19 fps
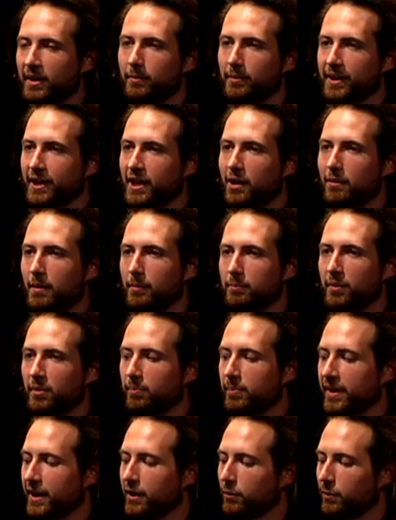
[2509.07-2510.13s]
be able to come up
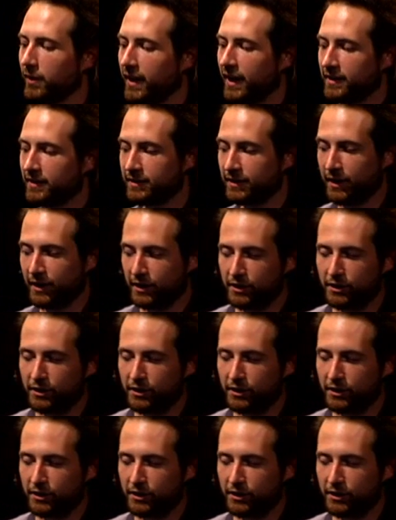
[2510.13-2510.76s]
with better ways